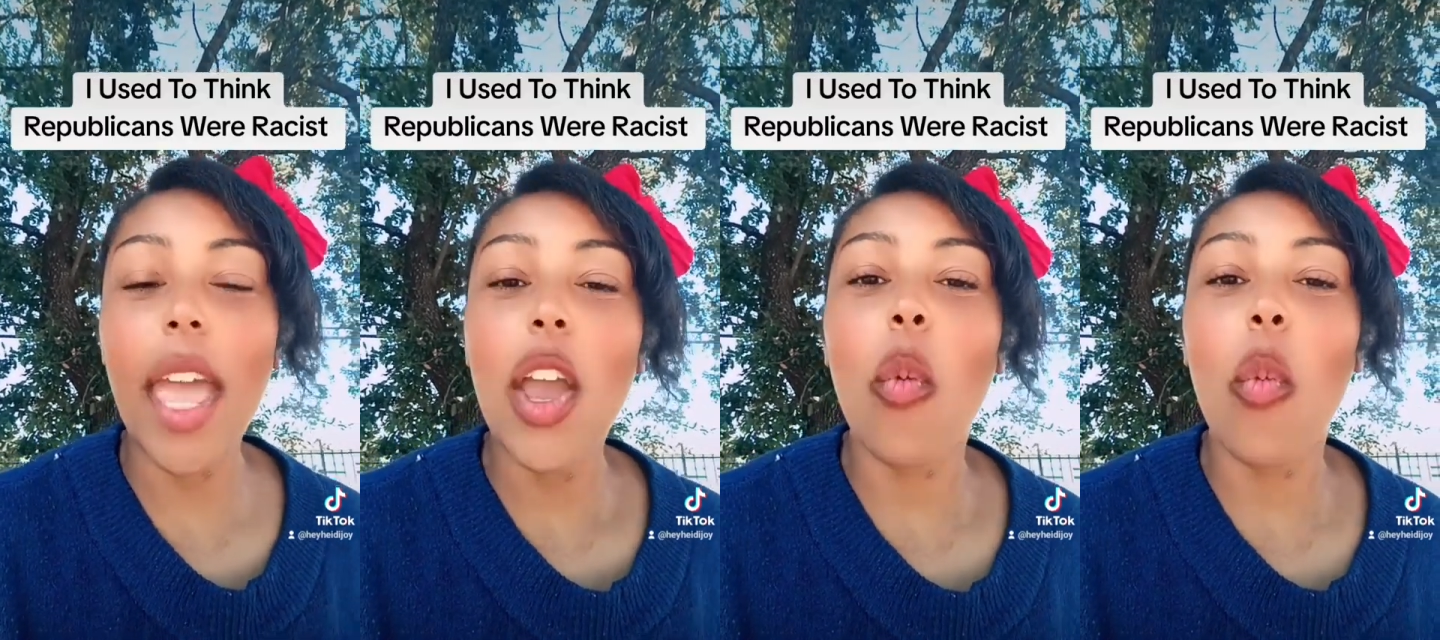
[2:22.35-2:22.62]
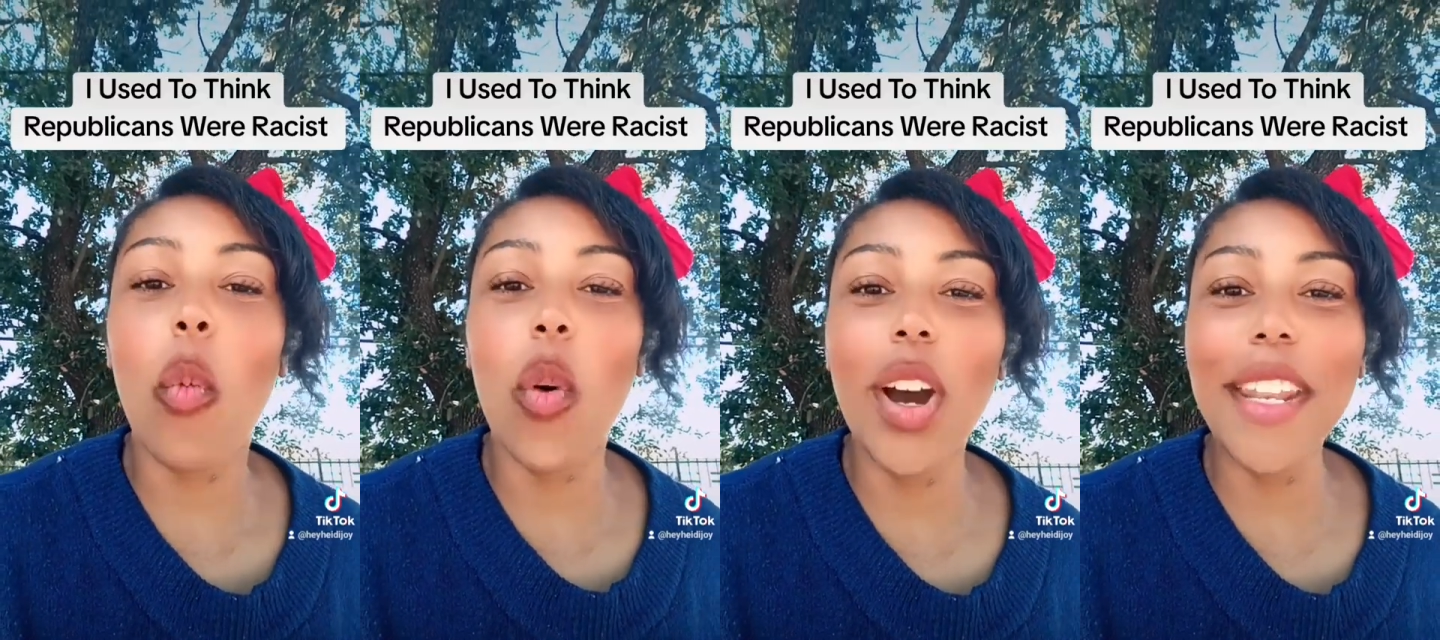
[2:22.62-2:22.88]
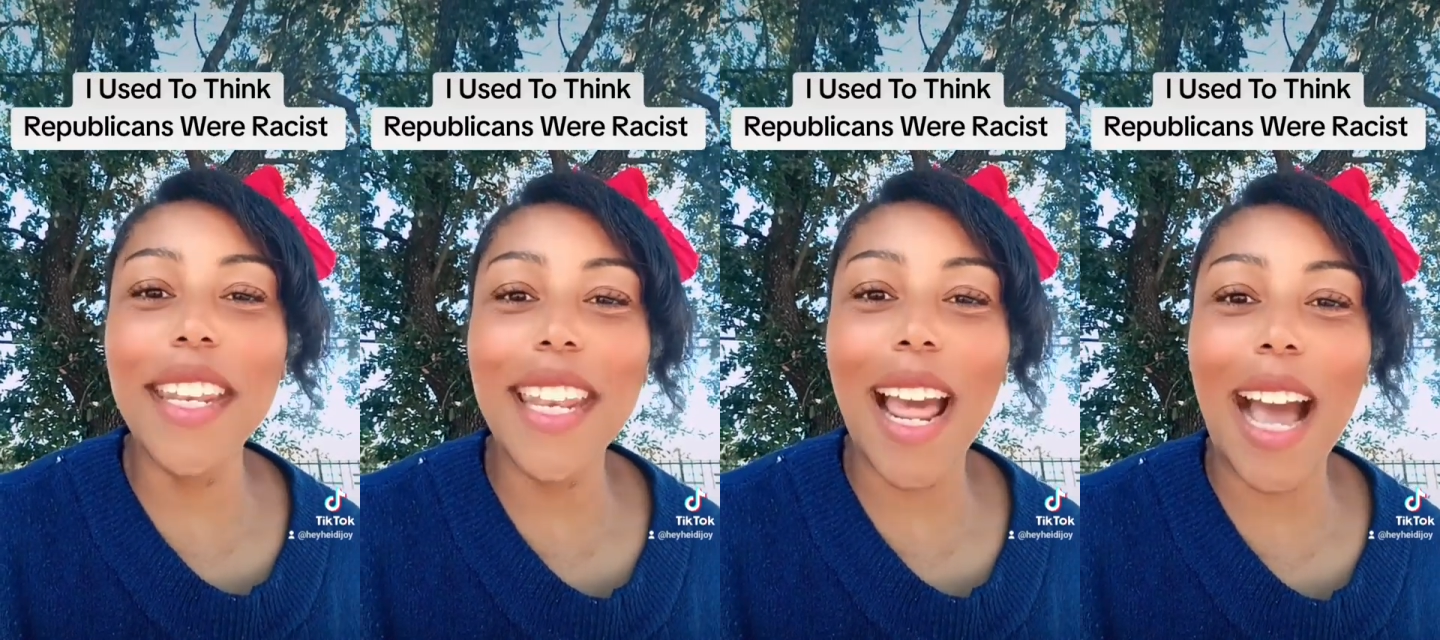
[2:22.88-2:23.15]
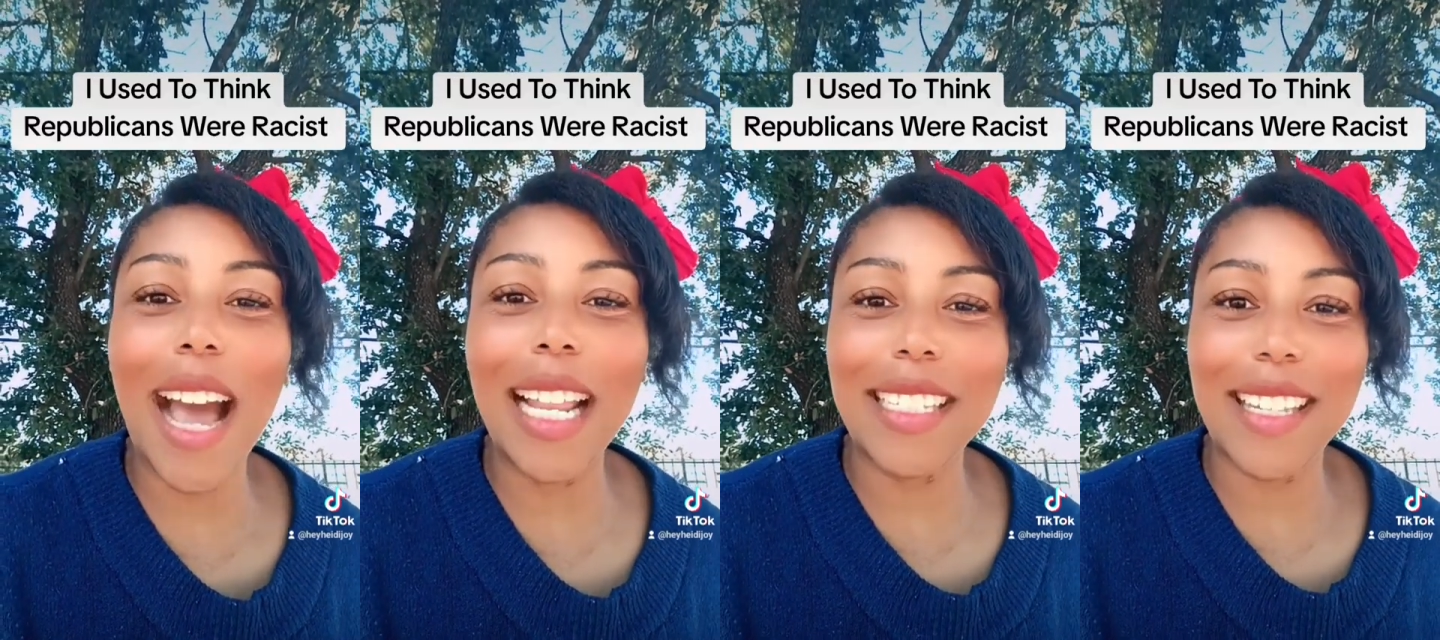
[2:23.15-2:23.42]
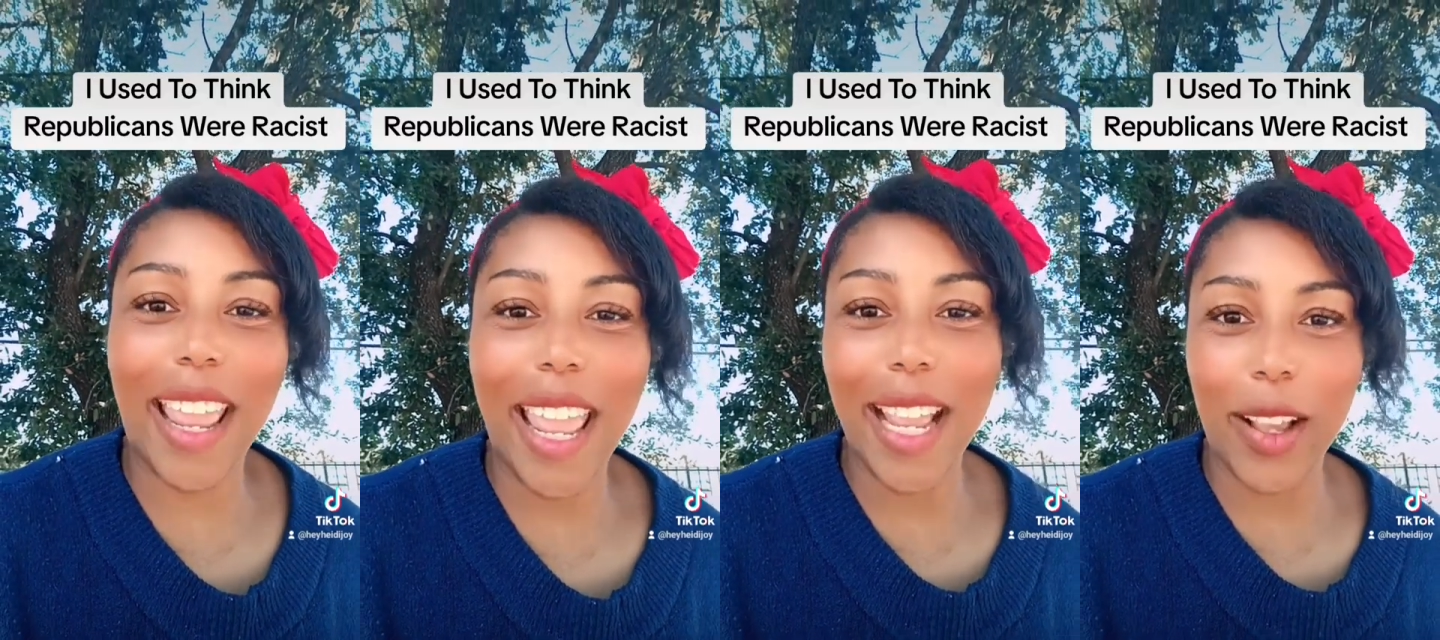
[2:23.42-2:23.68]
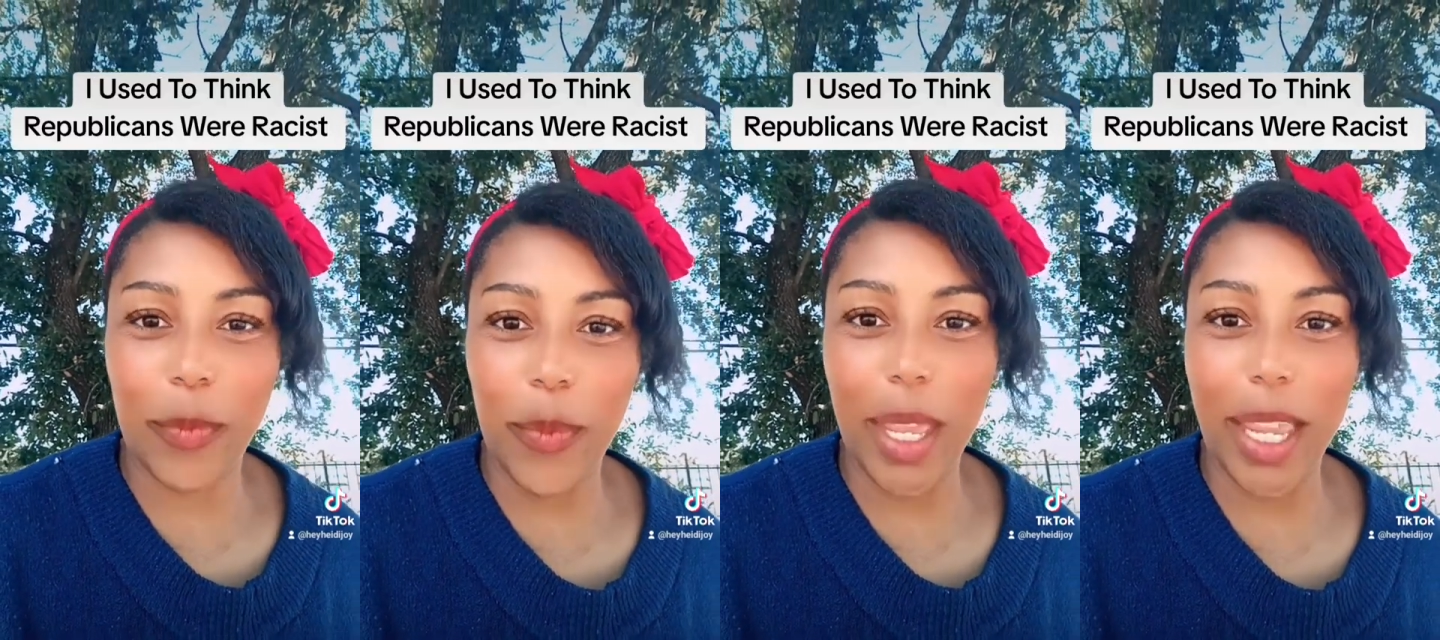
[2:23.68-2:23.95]
would not take
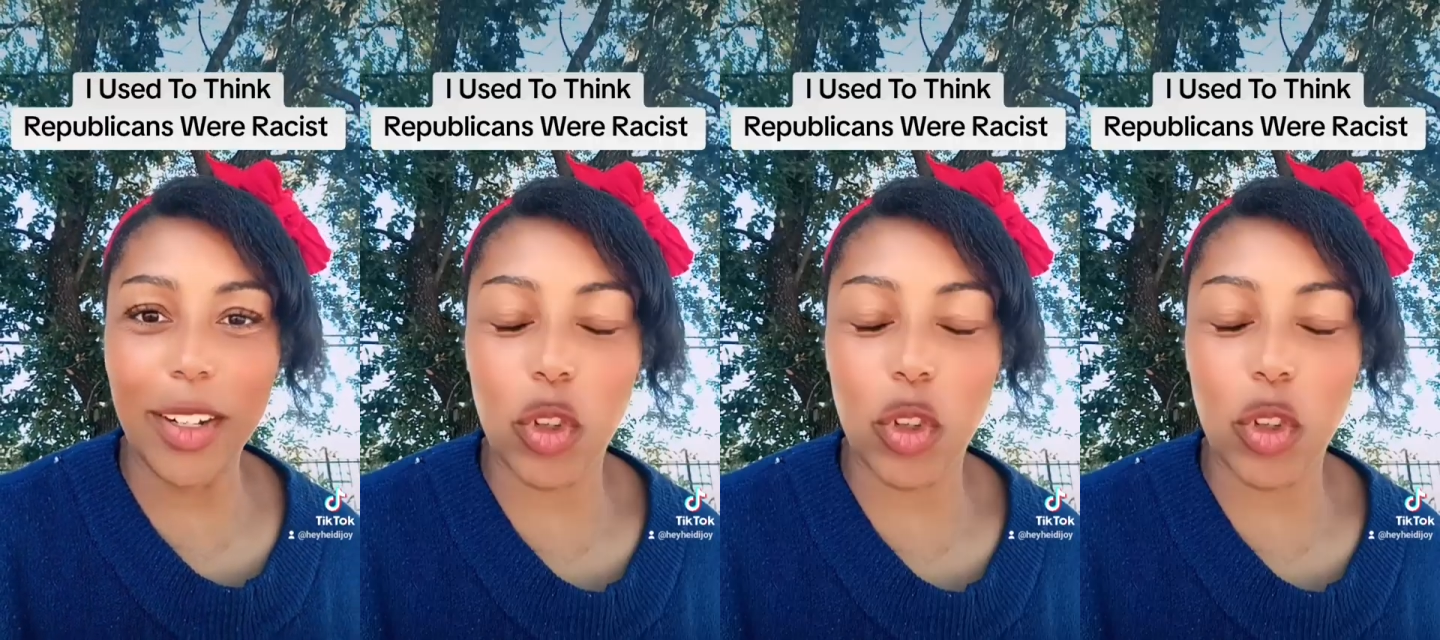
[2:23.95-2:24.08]
me